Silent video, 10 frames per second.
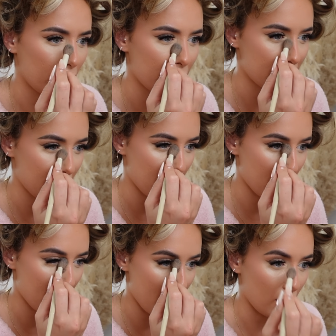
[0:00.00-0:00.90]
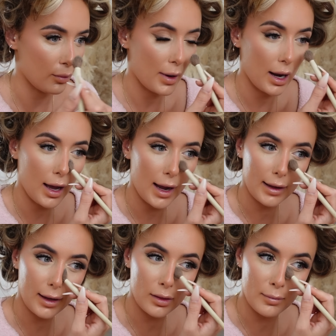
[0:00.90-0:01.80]
Obviously we will, but
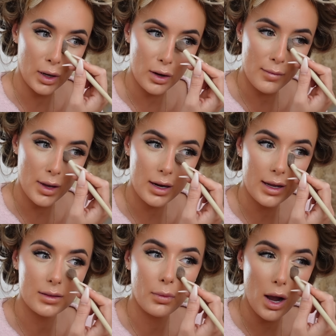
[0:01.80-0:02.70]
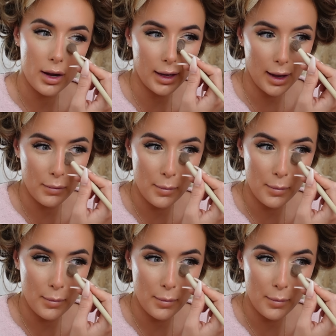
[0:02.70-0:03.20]
like at the moment it's working.